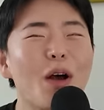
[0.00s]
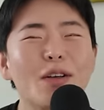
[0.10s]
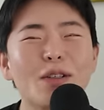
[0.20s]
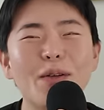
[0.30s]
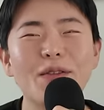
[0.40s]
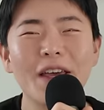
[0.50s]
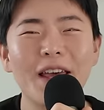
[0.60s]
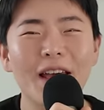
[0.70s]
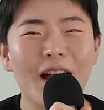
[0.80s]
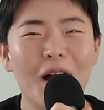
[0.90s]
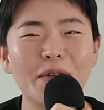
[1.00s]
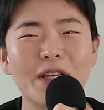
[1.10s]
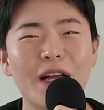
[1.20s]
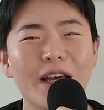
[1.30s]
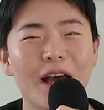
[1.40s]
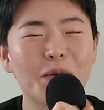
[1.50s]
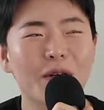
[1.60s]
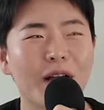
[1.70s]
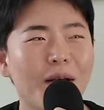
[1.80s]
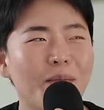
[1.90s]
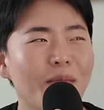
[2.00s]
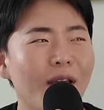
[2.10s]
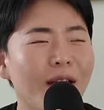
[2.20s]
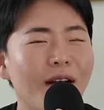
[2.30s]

I, because I was thinking, I was telling Edward, um,